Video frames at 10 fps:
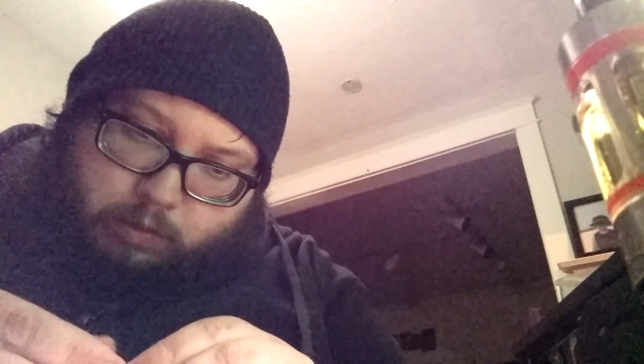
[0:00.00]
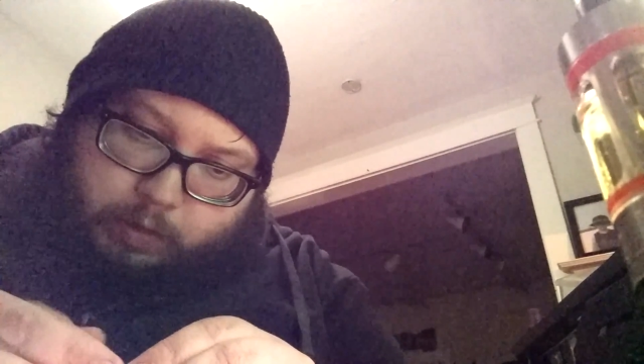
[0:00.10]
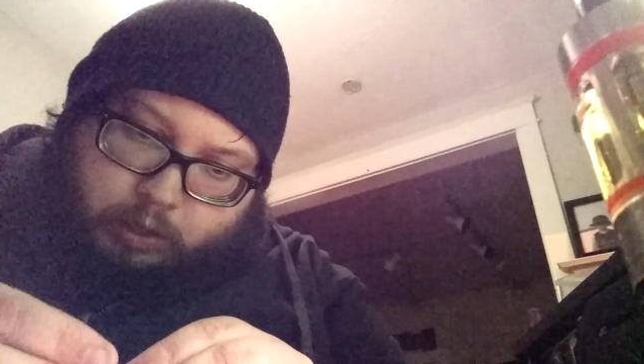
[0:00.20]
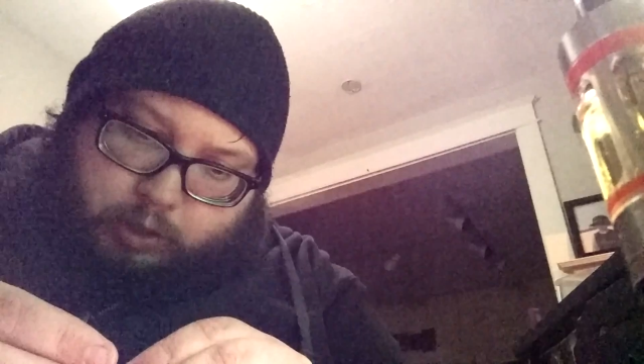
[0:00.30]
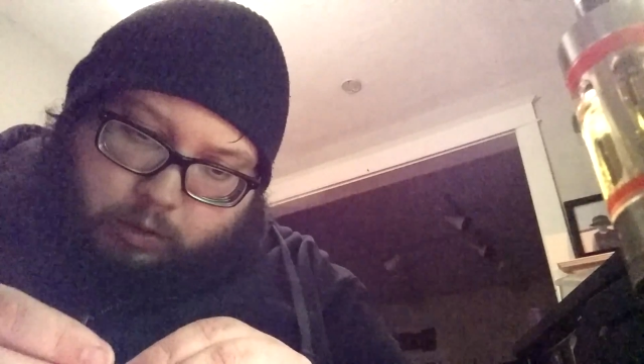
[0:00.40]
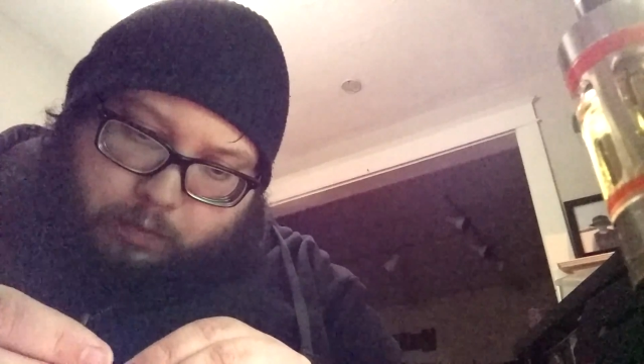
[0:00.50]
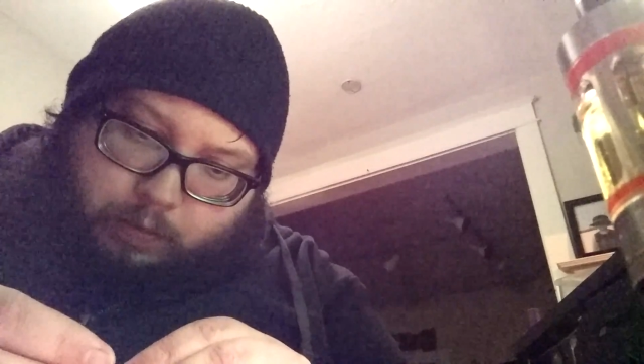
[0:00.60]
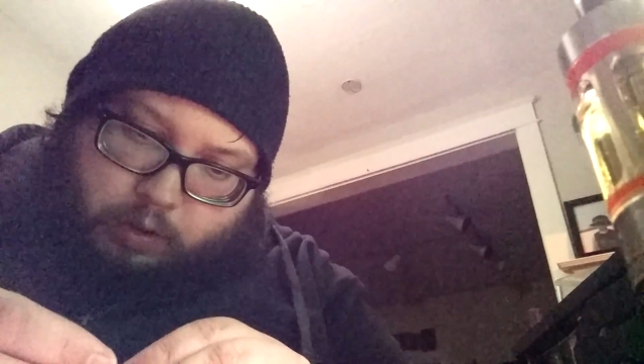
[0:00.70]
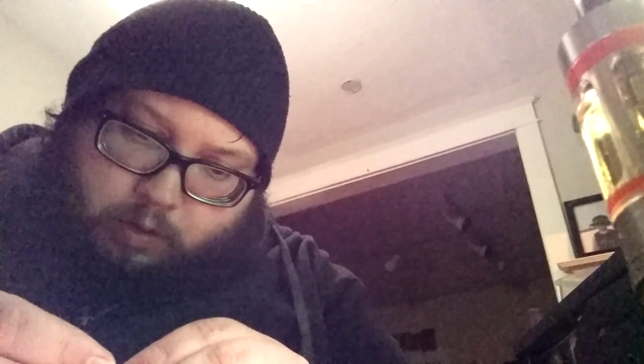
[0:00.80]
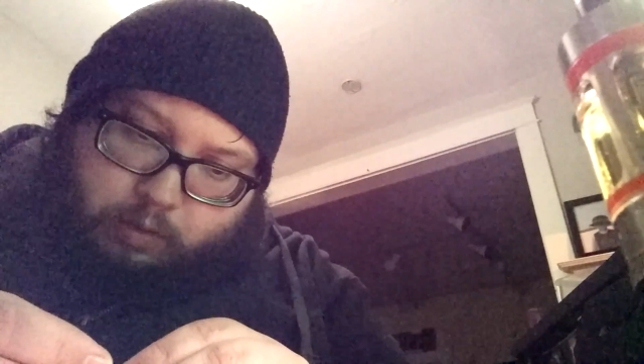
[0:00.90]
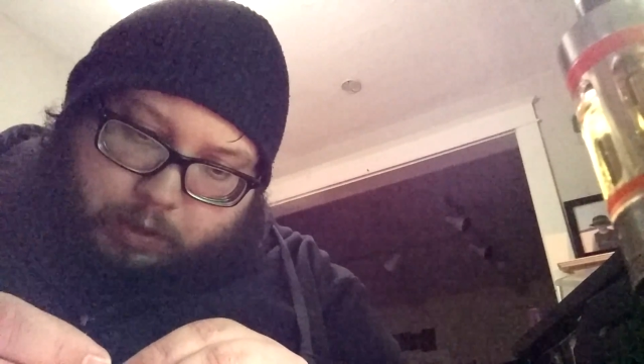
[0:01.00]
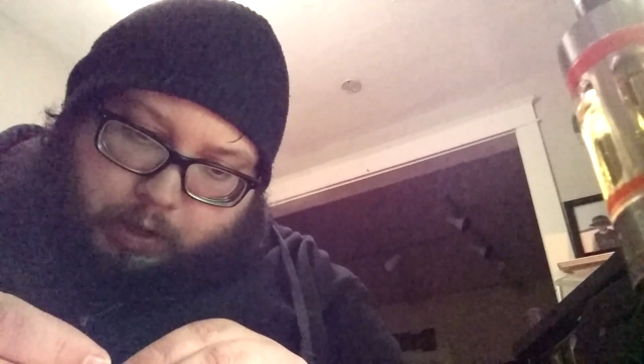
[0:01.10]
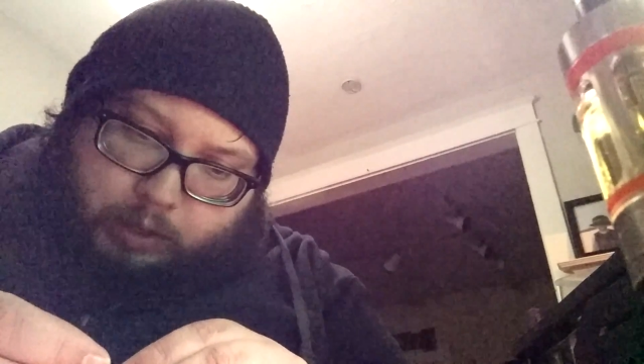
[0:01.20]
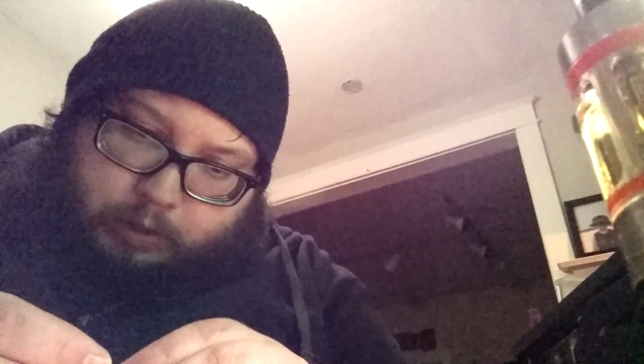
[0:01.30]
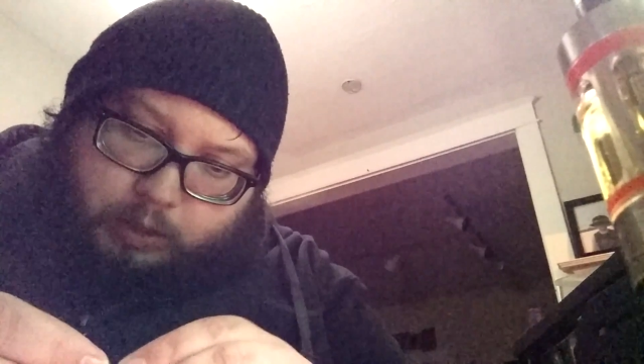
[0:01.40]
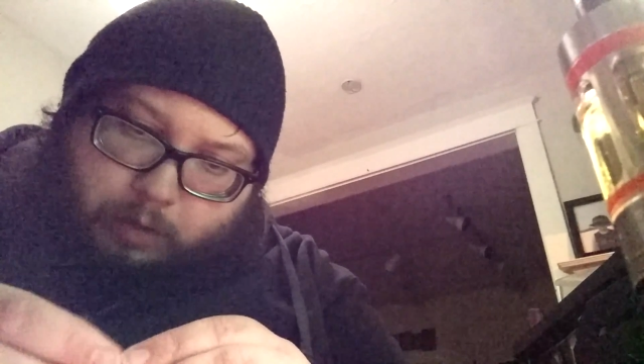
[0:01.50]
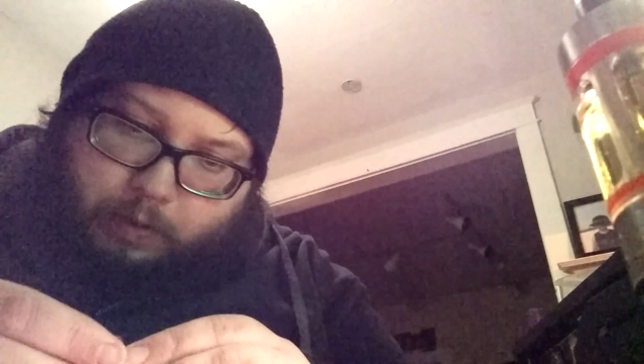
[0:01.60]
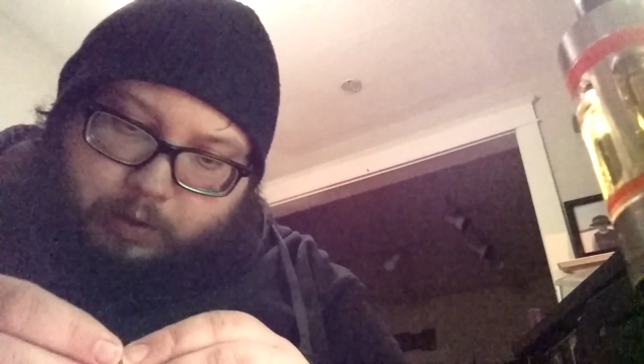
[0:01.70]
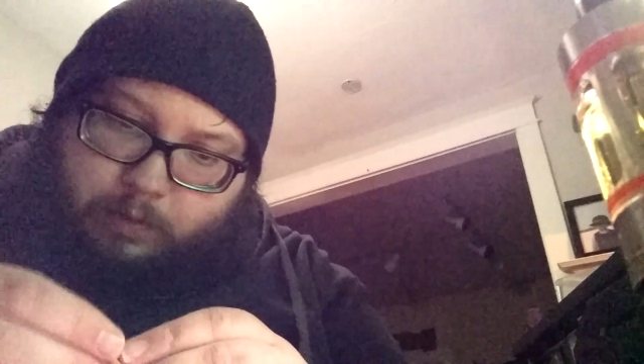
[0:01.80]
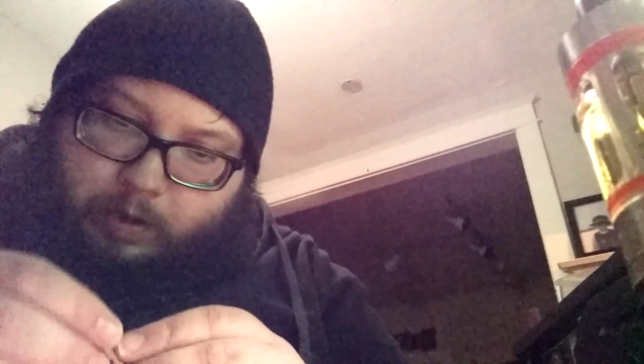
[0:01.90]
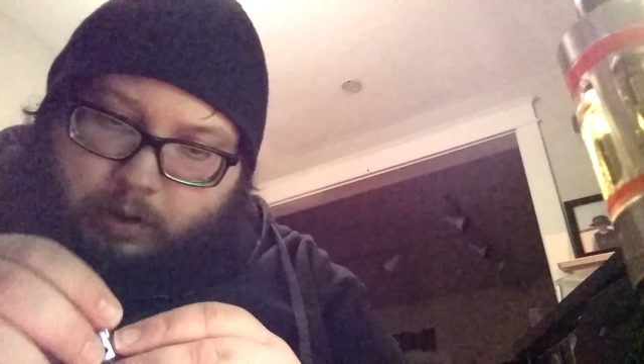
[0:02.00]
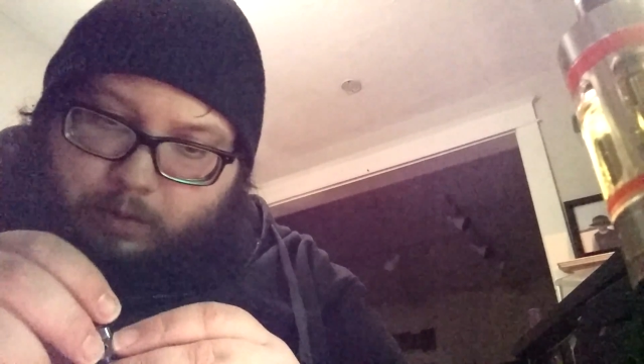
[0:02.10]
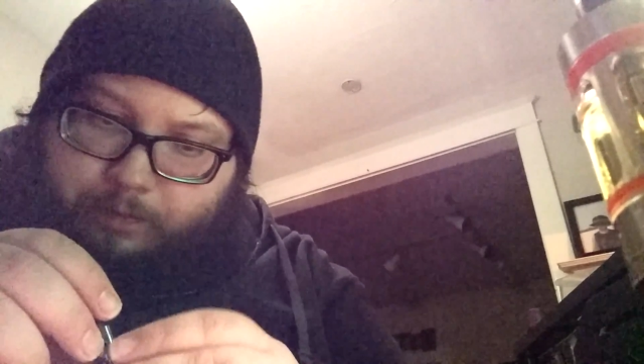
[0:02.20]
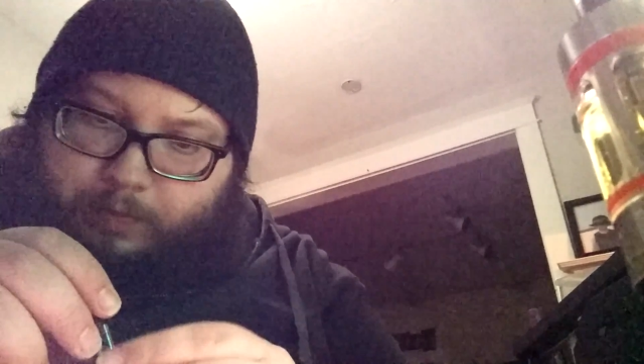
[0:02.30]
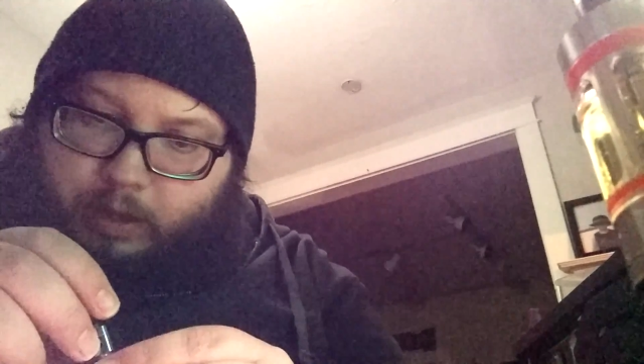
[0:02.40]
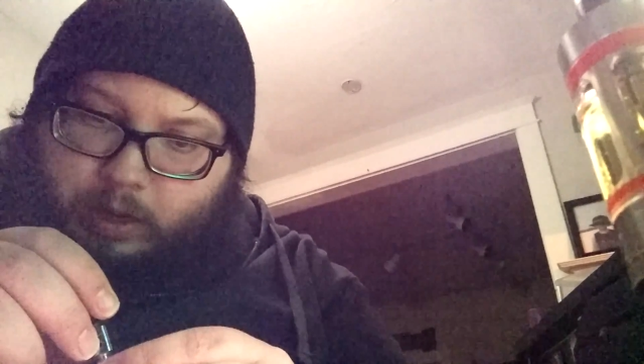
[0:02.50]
want to make sure both ends come out the bottom.